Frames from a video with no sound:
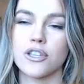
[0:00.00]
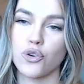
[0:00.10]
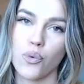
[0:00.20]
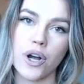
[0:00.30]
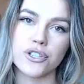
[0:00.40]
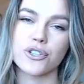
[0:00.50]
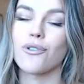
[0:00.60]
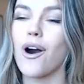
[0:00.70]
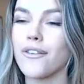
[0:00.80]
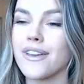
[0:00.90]
You want
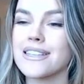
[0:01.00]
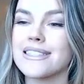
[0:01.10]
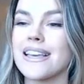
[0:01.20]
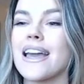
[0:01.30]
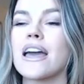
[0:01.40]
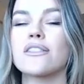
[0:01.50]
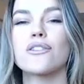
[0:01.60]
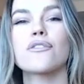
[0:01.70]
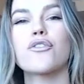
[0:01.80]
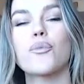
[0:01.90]
to, obviously, and
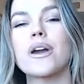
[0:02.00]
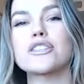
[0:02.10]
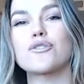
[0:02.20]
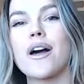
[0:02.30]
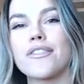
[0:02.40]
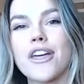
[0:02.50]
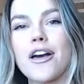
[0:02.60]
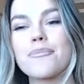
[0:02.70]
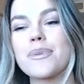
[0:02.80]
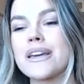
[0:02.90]
look for ways around
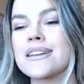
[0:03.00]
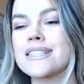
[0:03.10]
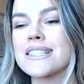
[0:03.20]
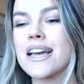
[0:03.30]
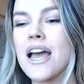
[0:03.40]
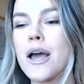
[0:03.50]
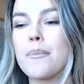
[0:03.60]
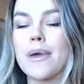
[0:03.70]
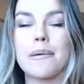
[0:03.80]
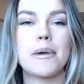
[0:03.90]
that, because
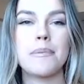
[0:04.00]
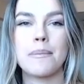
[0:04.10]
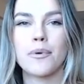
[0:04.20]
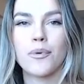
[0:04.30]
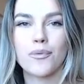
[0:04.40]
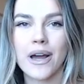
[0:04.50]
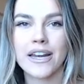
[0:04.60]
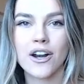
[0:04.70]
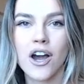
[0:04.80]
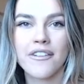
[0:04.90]
maybe people will
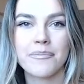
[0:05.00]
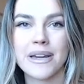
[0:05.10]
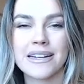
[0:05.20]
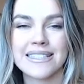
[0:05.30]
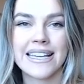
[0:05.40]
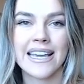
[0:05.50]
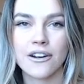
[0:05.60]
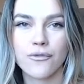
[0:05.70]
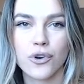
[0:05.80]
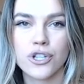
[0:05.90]
write it off because they
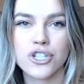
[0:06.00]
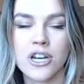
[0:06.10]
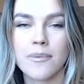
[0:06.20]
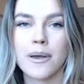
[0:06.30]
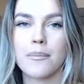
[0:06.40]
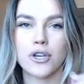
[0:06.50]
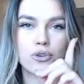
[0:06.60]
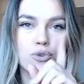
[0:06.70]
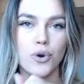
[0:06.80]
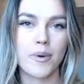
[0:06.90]
can't afford the shipping, but
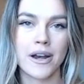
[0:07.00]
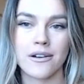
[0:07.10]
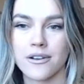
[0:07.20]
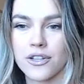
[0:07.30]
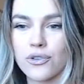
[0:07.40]
you know better.